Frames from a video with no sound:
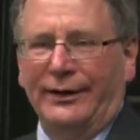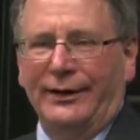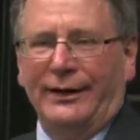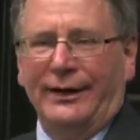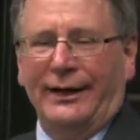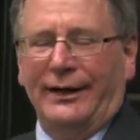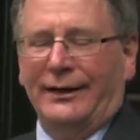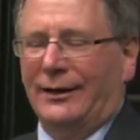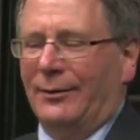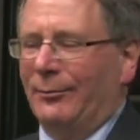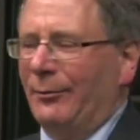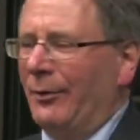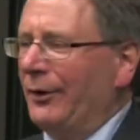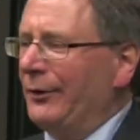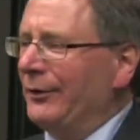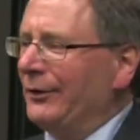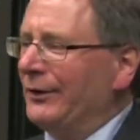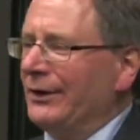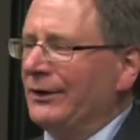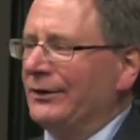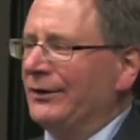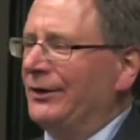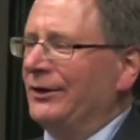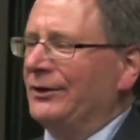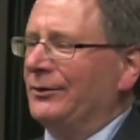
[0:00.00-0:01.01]
And the mother
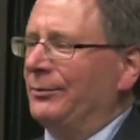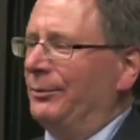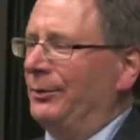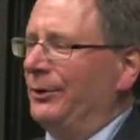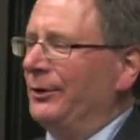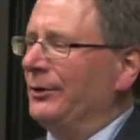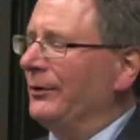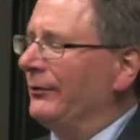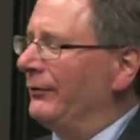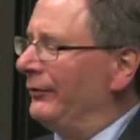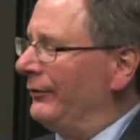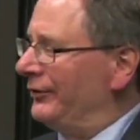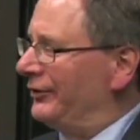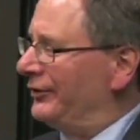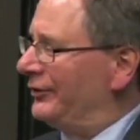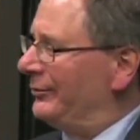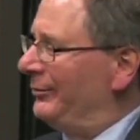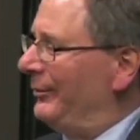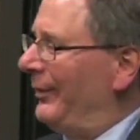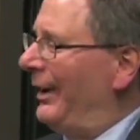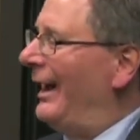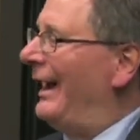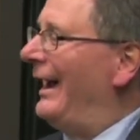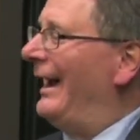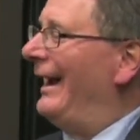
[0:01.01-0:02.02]
gets this beautiful
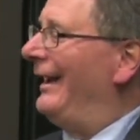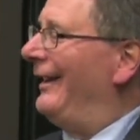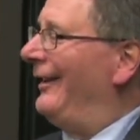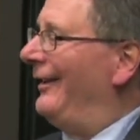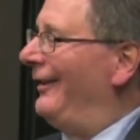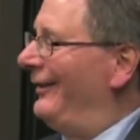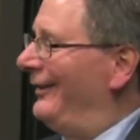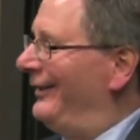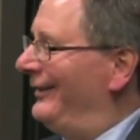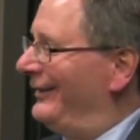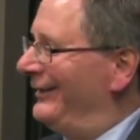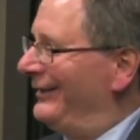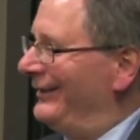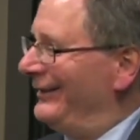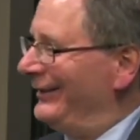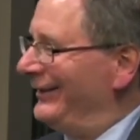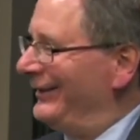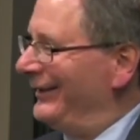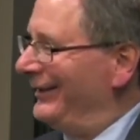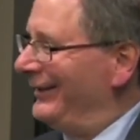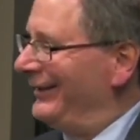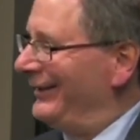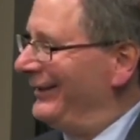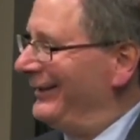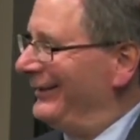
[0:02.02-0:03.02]
smile. You
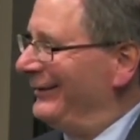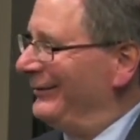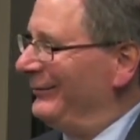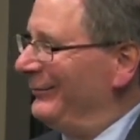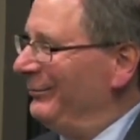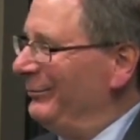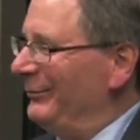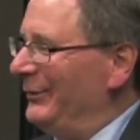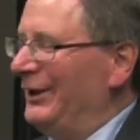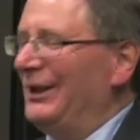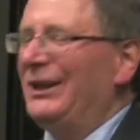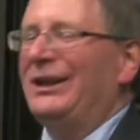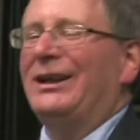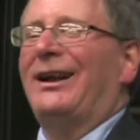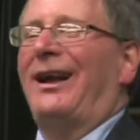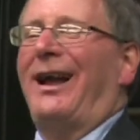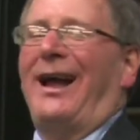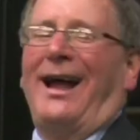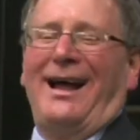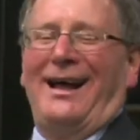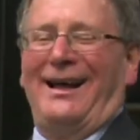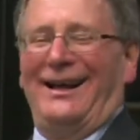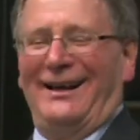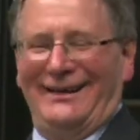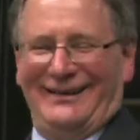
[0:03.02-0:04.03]
know, "Mi
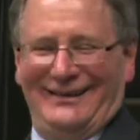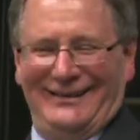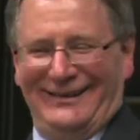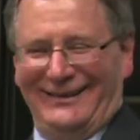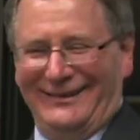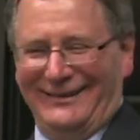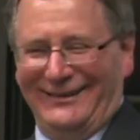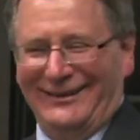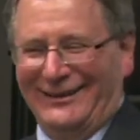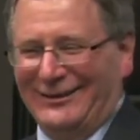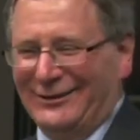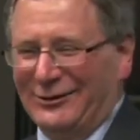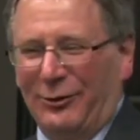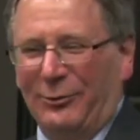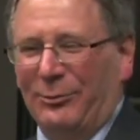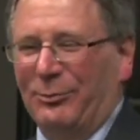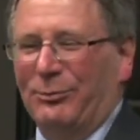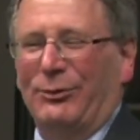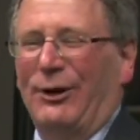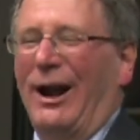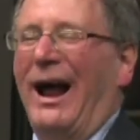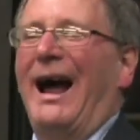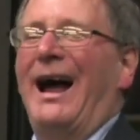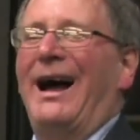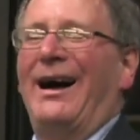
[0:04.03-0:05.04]
hija," she's so
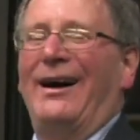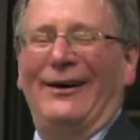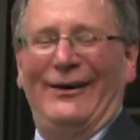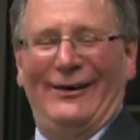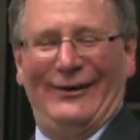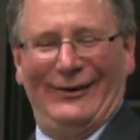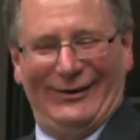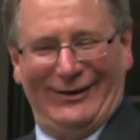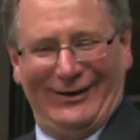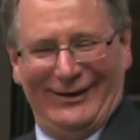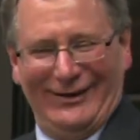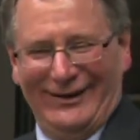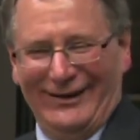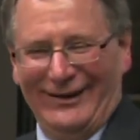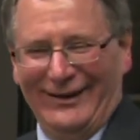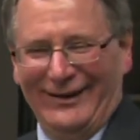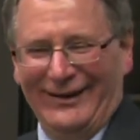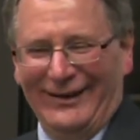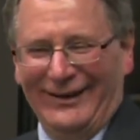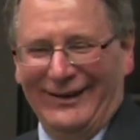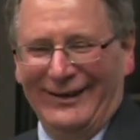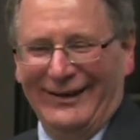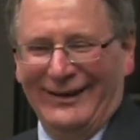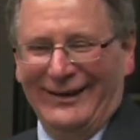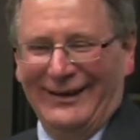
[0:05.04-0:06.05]
proud.
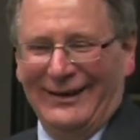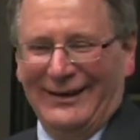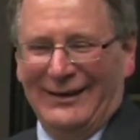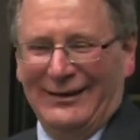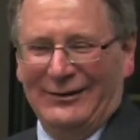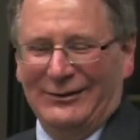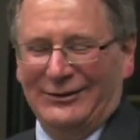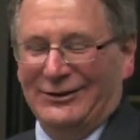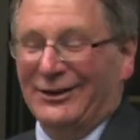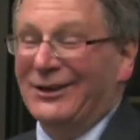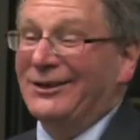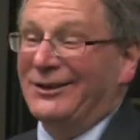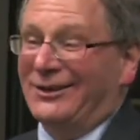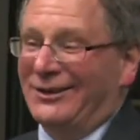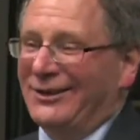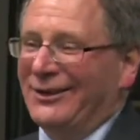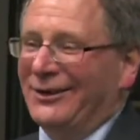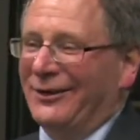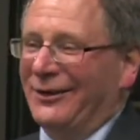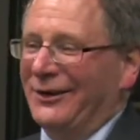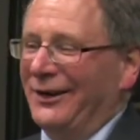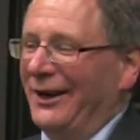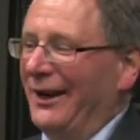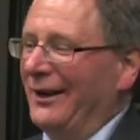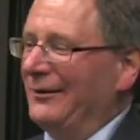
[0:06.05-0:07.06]
She hasn't seen
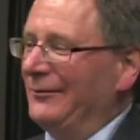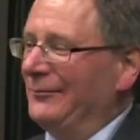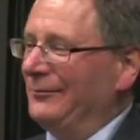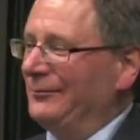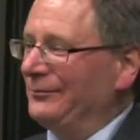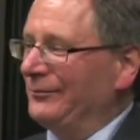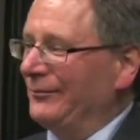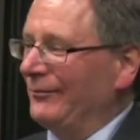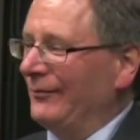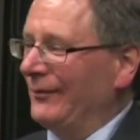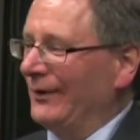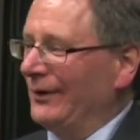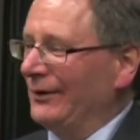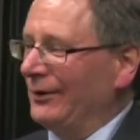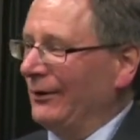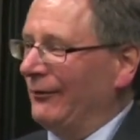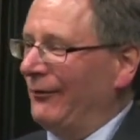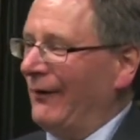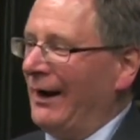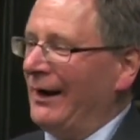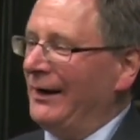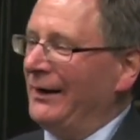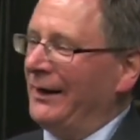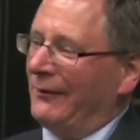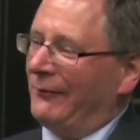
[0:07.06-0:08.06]
her yet. So
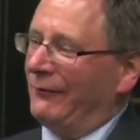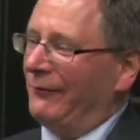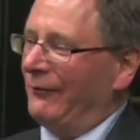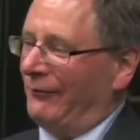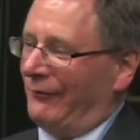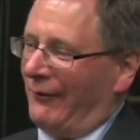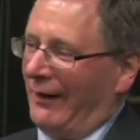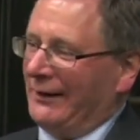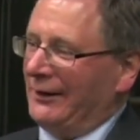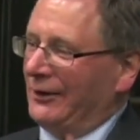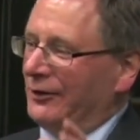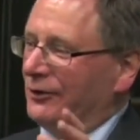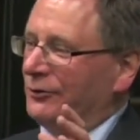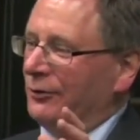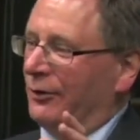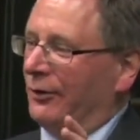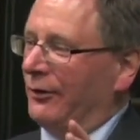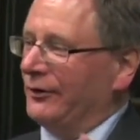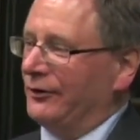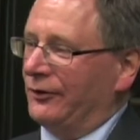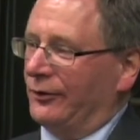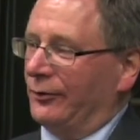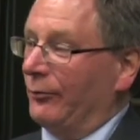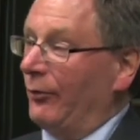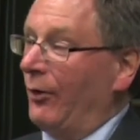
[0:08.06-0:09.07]
finally they find a door.
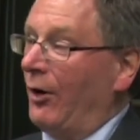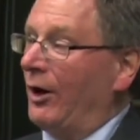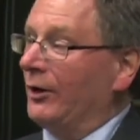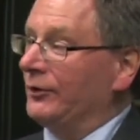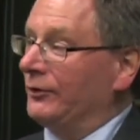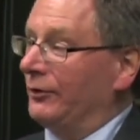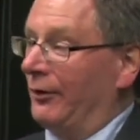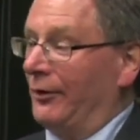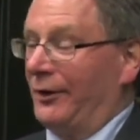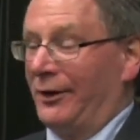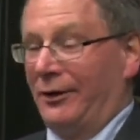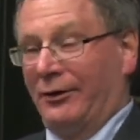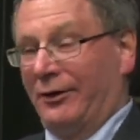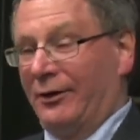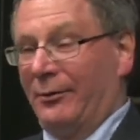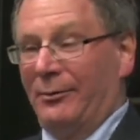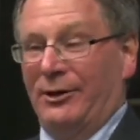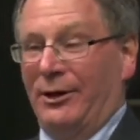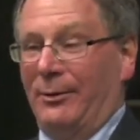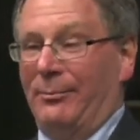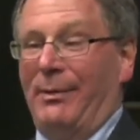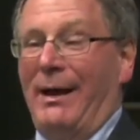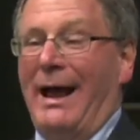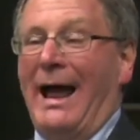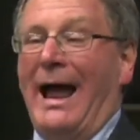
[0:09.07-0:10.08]
It's the wrong door. They don't come in
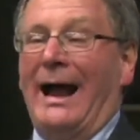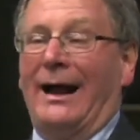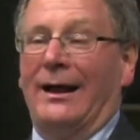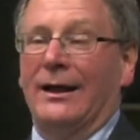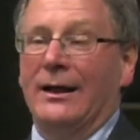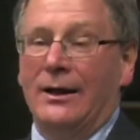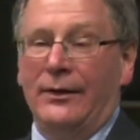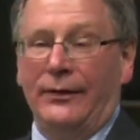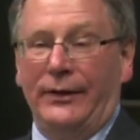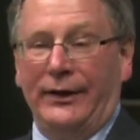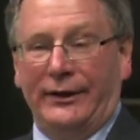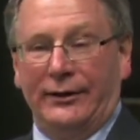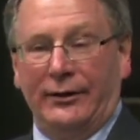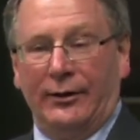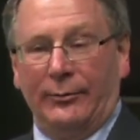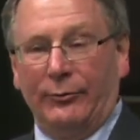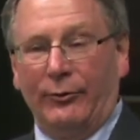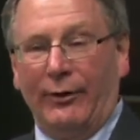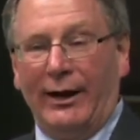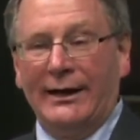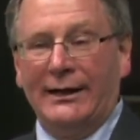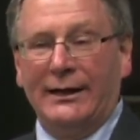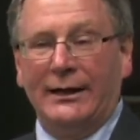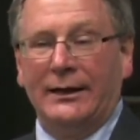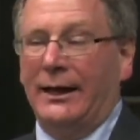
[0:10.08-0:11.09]
the back. They come
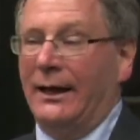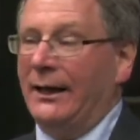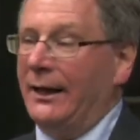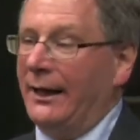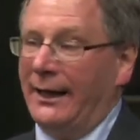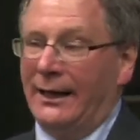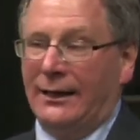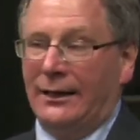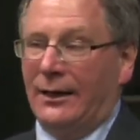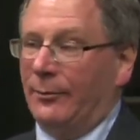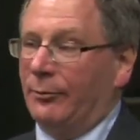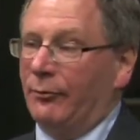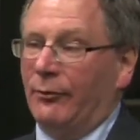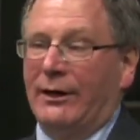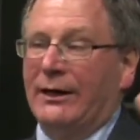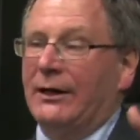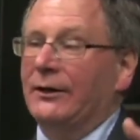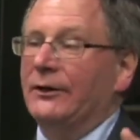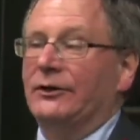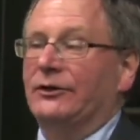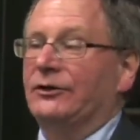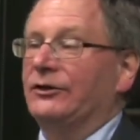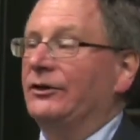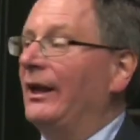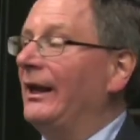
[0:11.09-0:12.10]
right in, and they end up right on
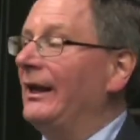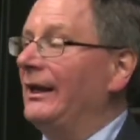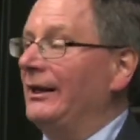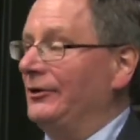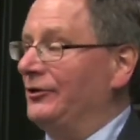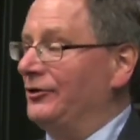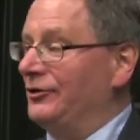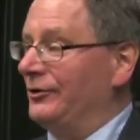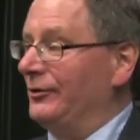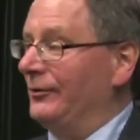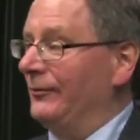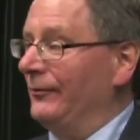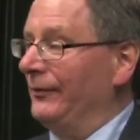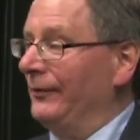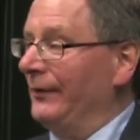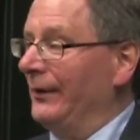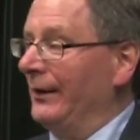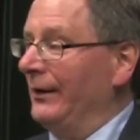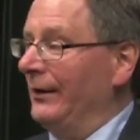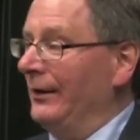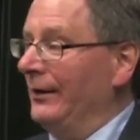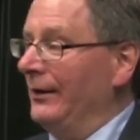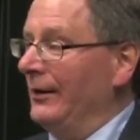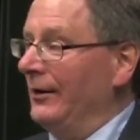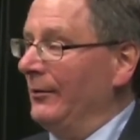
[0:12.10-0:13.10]
the stage.
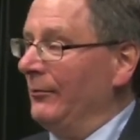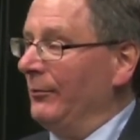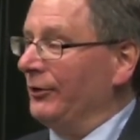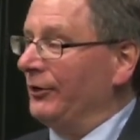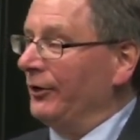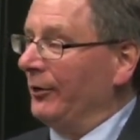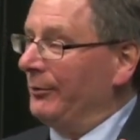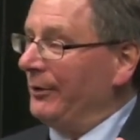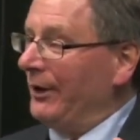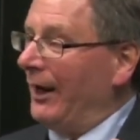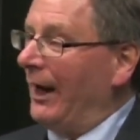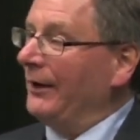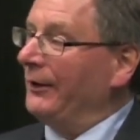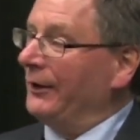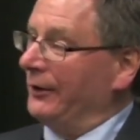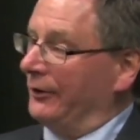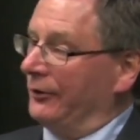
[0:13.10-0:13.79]
But they're behind the